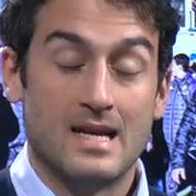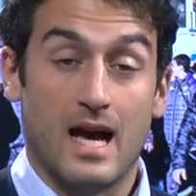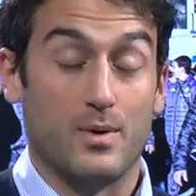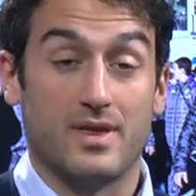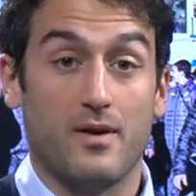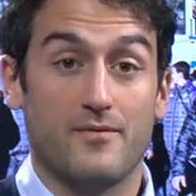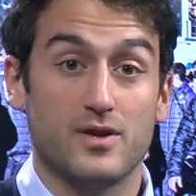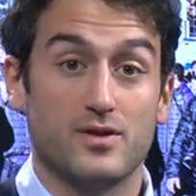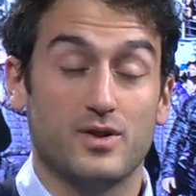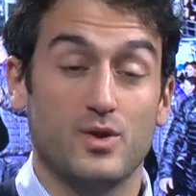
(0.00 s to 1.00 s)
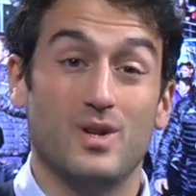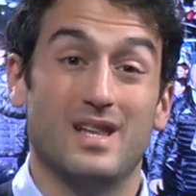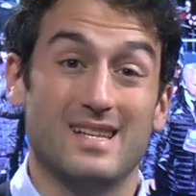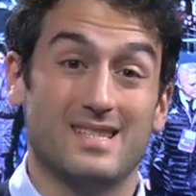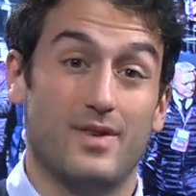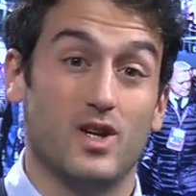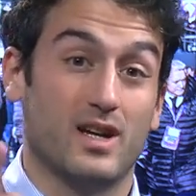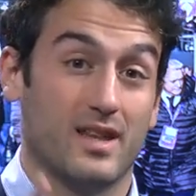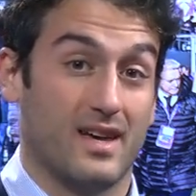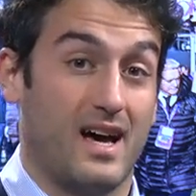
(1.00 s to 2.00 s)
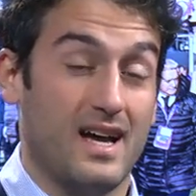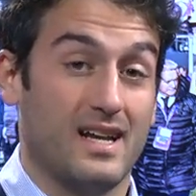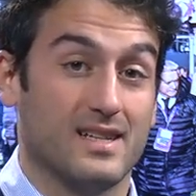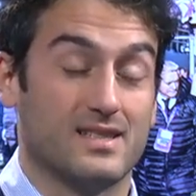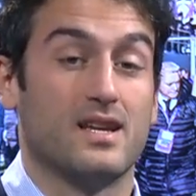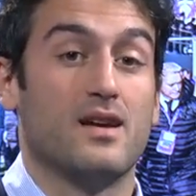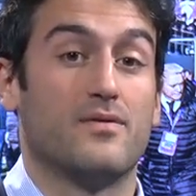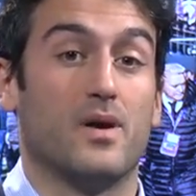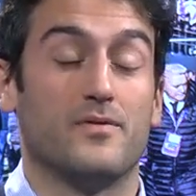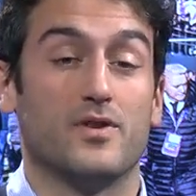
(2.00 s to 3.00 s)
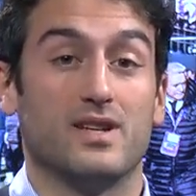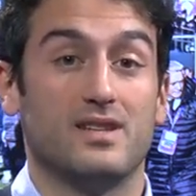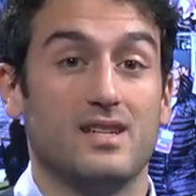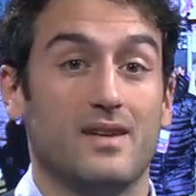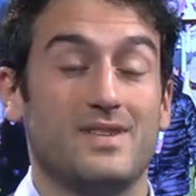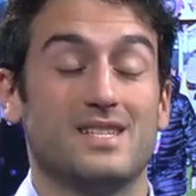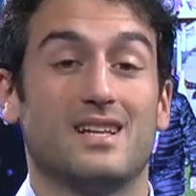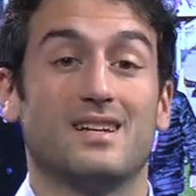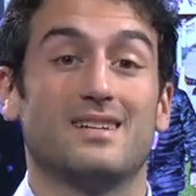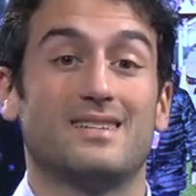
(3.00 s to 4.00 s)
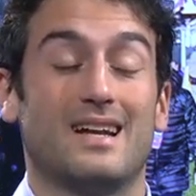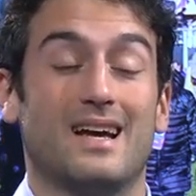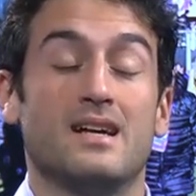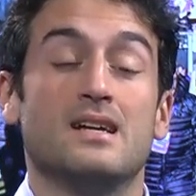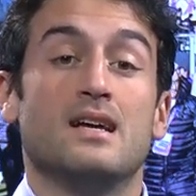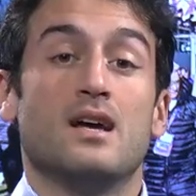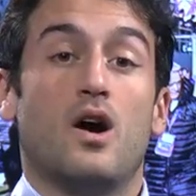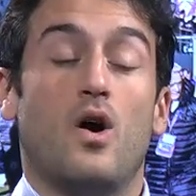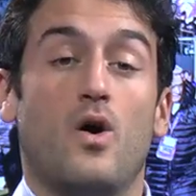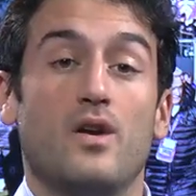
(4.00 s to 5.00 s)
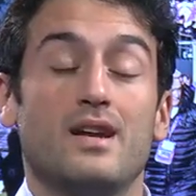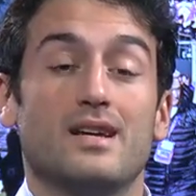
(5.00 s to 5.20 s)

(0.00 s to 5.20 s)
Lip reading: And without further ado, let's have a look at the highlights from Fiorentina v Salernitana on